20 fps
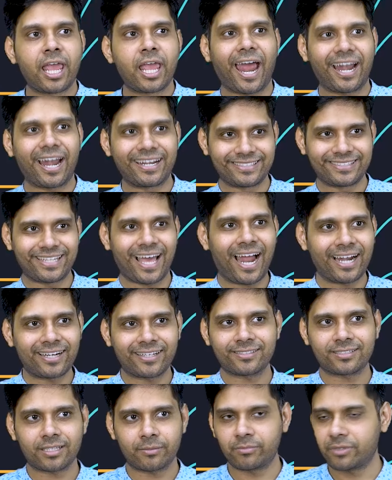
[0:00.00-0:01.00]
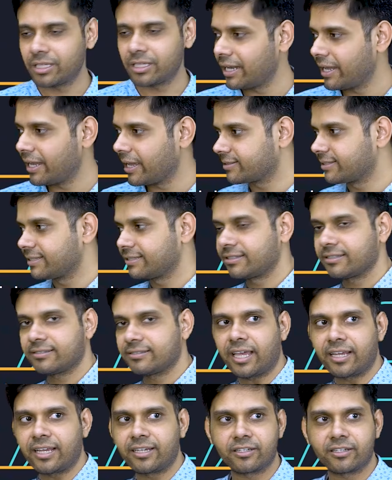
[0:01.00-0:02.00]
and that is something like assistant
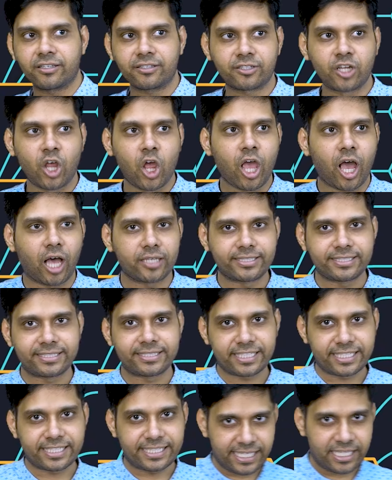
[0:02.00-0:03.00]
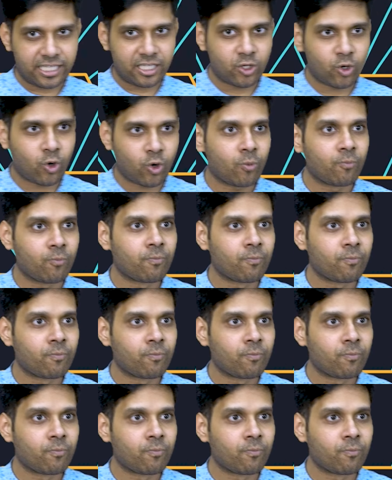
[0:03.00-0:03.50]
scientist assistant ceo